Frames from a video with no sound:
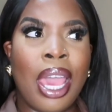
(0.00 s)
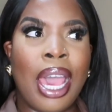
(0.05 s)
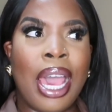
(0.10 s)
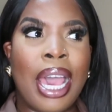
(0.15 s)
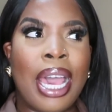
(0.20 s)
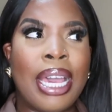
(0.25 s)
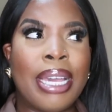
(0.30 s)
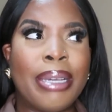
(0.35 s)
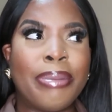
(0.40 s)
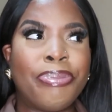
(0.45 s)

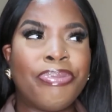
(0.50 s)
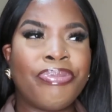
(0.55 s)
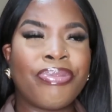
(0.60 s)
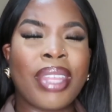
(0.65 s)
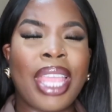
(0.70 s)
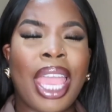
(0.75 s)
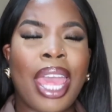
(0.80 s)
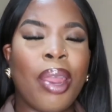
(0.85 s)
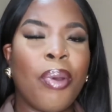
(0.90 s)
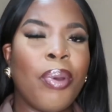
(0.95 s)
and
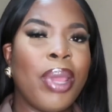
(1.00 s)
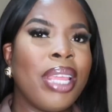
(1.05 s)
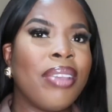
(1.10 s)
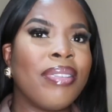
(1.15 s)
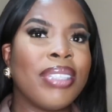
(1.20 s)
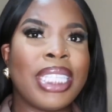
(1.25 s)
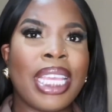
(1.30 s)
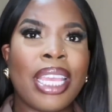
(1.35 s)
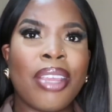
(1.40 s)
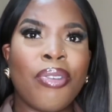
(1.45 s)
I won't
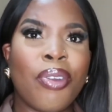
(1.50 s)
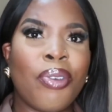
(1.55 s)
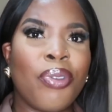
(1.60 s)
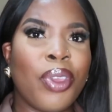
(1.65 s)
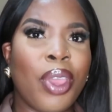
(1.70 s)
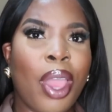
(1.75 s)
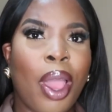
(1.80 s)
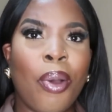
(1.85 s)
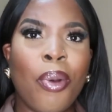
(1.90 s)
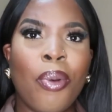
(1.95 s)
even say a
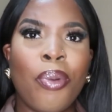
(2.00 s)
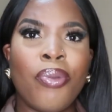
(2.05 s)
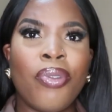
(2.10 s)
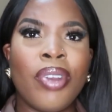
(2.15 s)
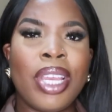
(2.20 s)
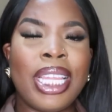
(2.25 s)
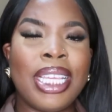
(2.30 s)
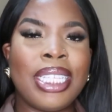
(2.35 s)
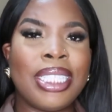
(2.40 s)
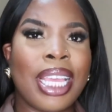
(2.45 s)
review, I'll
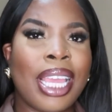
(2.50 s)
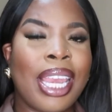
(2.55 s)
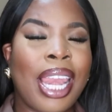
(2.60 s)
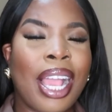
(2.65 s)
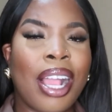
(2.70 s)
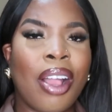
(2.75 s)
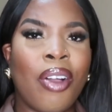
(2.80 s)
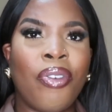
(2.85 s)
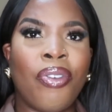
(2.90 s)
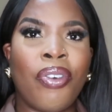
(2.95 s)
really say
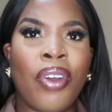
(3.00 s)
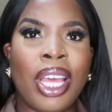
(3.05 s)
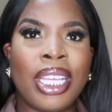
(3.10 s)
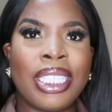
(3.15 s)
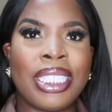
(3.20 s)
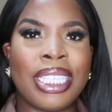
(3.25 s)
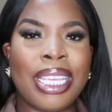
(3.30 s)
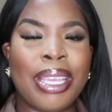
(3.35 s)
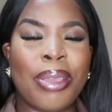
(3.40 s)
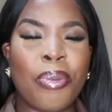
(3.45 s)
like a
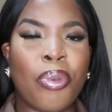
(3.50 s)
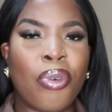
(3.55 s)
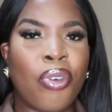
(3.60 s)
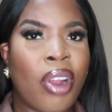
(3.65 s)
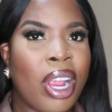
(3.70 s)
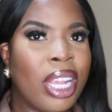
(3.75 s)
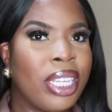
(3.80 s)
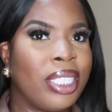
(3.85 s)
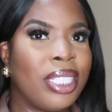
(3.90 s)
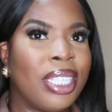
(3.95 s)
first
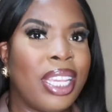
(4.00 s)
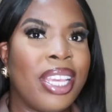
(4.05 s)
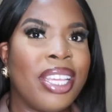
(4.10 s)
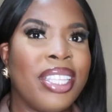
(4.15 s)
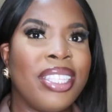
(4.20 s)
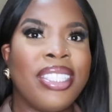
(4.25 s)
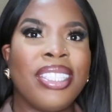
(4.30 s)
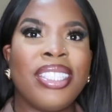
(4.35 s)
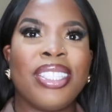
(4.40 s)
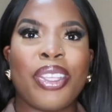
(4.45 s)

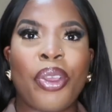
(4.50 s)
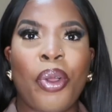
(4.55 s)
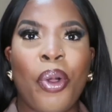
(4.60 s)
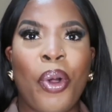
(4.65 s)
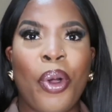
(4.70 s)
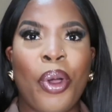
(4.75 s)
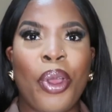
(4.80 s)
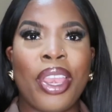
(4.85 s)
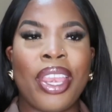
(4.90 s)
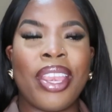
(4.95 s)
impressions
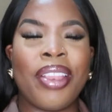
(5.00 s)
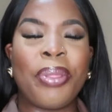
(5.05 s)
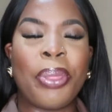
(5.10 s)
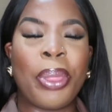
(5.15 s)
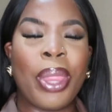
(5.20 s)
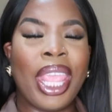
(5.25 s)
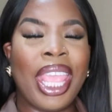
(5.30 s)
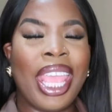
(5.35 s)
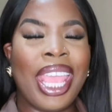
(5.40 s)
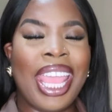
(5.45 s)

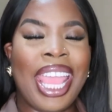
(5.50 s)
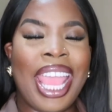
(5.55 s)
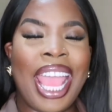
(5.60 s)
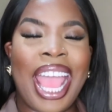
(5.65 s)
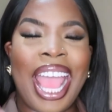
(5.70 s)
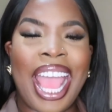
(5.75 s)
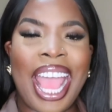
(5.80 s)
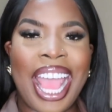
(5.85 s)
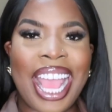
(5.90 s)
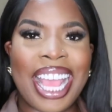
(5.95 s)
on,
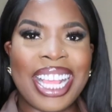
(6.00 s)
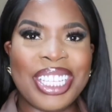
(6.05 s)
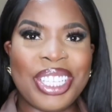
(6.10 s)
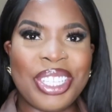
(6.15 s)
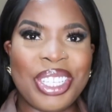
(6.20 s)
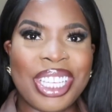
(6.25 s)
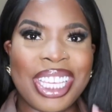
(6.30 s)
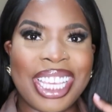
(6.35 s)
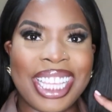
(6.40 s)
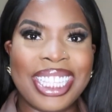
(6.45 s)
as
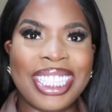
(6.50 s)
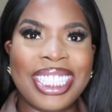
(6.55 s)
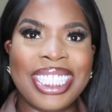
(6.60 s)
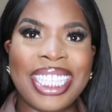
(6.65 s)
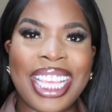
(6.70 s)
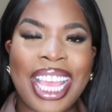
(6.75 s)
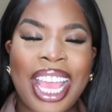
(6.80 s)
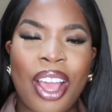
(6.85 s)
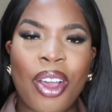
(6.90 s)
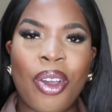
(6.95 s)
you can
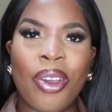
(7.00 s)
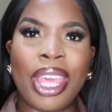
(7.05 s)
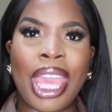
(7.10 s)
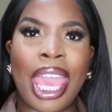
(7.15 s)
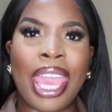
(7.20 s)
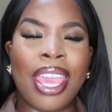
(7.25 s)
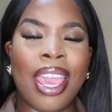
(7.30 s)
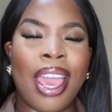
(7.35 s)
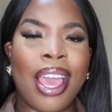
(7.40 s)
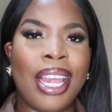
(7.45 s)
tell,
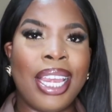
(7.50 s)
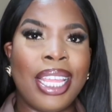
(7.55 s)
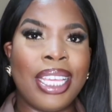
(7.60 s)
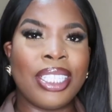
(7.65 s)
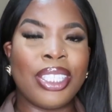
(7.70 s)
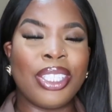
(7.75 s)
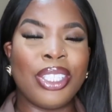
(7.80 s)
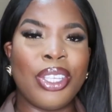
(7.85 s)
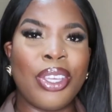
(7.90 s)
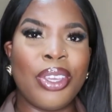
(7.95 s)

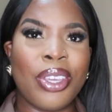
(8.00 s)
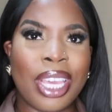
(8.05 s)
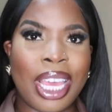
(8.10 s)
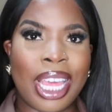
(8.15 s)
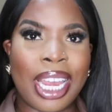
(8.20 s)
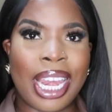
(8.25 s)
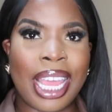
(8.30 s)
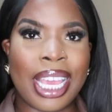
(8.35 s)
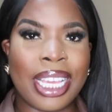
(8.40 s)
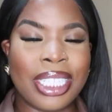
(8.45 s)
Kayali's new
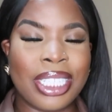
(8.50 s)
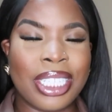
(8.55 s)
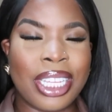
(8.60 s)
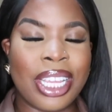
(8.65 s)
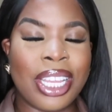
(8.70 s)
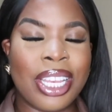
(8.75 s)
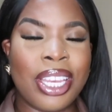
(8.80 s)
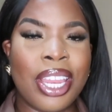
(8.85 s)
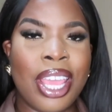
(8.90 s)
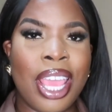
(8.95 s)

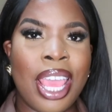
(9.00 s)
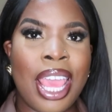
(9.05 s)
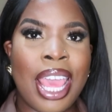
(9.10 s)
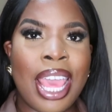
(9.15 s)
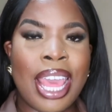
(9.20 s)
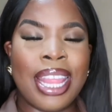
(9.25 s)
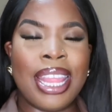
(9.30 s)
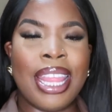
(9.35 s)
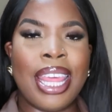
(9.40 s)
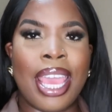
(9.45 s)
collection,
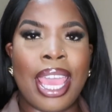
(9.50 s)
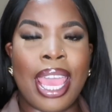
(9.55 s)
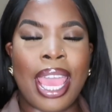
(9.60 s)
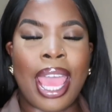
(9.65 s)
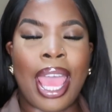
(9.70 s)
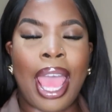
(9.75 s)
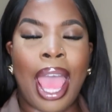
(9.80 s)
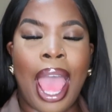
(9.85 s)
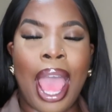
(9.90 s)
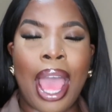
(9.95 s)

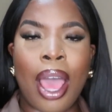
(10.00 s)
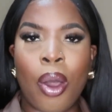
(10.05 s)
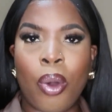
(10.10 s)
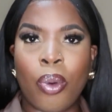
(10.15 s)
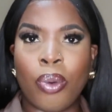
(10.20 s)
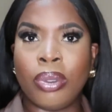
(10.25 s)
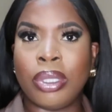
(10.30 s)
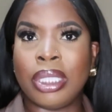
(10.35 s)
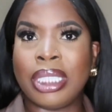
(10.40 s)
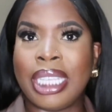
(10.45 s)
the
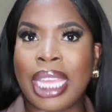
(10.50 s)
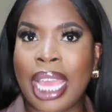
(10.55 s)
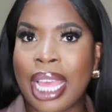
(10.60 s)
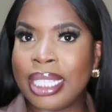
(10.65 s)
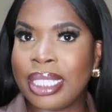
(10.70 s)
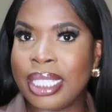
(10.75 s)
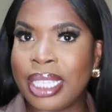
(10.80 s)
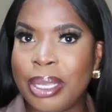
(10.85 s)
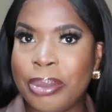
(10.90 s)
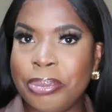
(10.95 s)

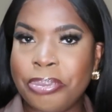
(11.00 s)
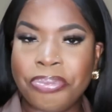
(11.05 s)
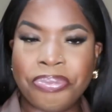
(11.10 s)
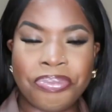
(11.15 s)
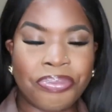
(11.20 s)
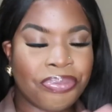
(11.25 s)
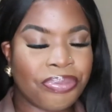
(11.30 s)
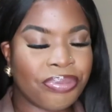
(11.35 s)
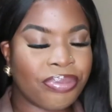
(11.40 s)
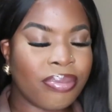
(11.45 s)

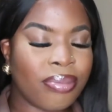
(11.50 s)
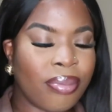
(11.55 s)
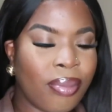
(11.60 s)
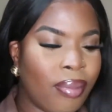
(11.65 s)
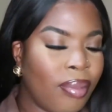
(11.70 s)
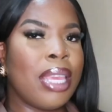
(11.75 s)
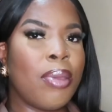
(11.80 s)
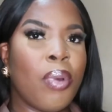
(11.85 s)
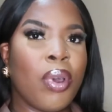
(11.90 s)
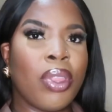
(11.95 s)
Oudgasm.
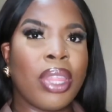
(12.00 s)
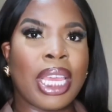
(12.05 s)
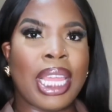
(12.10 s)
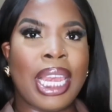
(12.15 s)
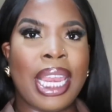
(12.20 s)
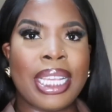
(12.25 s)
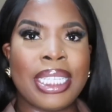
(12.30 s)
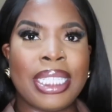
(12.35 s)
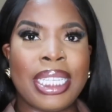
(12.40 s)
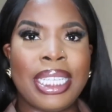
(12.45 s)
What the
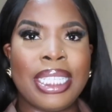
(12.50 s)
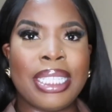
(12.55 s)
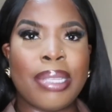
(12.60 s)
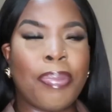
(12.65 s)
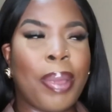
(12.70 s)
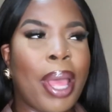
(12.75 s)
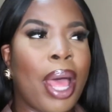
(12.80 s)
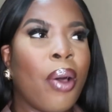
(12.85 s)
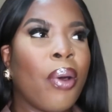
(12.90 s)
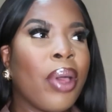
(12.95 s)
collection is
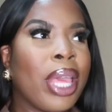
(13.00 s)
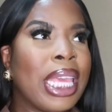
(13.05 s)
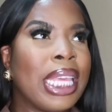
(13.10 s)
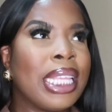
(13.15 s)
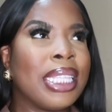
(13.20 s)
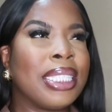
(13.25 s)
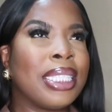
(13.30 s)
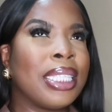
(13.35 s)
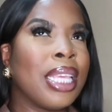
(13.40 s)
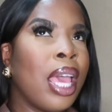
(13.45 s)
about,
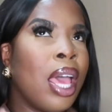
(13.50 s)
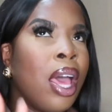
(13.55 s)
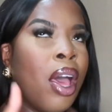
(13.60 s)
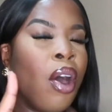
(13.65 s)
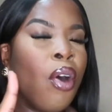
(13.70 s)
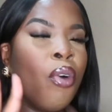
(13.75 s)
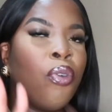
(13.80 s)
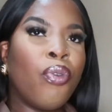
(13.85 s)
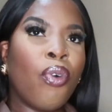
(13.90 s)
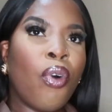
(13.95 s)
it's
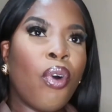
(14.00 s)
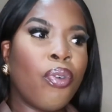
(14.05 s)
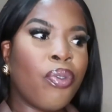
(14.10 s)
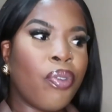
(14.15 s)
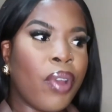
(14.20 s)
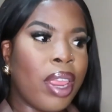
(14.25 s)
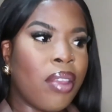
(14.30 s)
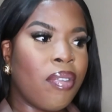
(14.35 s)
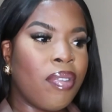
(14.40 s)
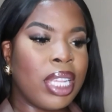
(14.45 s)
4
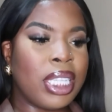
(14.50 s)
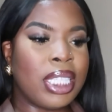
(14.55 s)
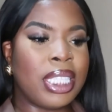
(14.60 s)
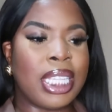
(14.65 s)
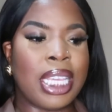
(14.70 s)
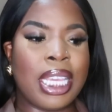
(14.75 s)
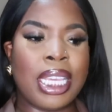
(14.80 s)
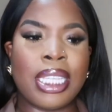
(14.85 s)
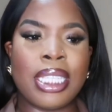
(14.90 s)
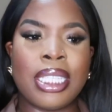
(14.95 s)

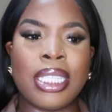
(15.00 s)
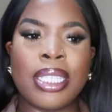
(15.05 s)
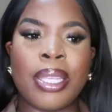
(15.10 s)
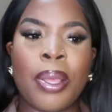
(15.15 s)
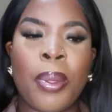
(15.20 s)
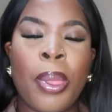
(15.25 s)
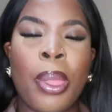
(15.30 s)
fragrances